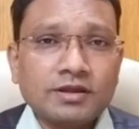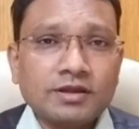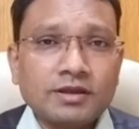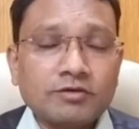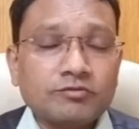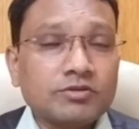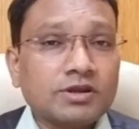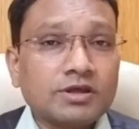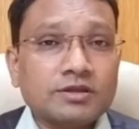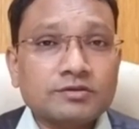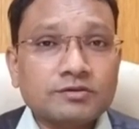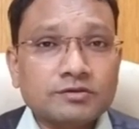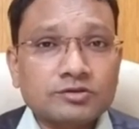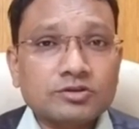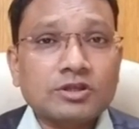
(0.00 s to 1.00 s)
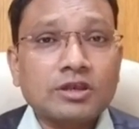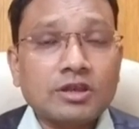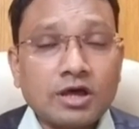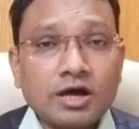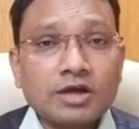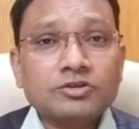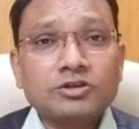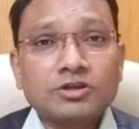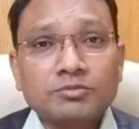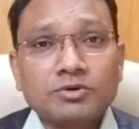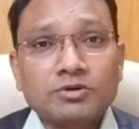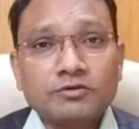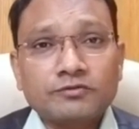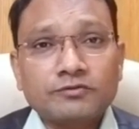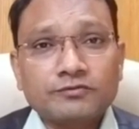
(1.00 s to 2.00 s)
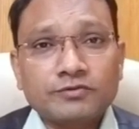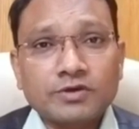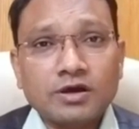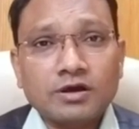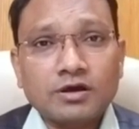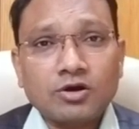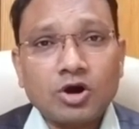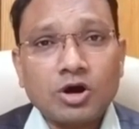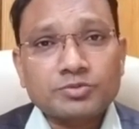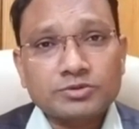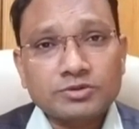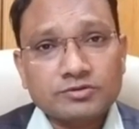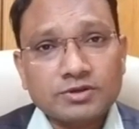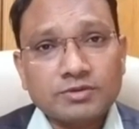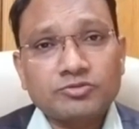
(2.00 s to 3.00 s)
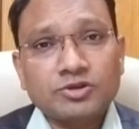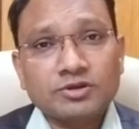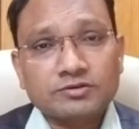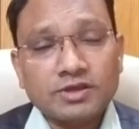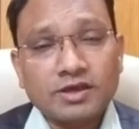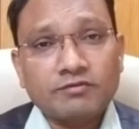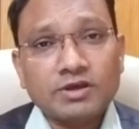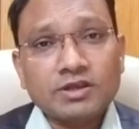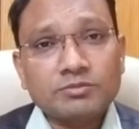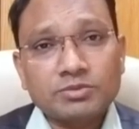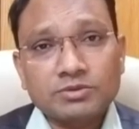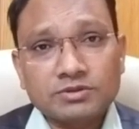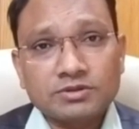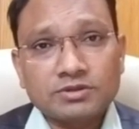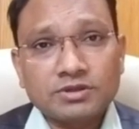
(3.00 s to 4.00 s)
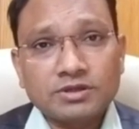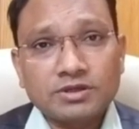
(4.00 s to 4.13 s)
Now there are such a large number of optional subjects available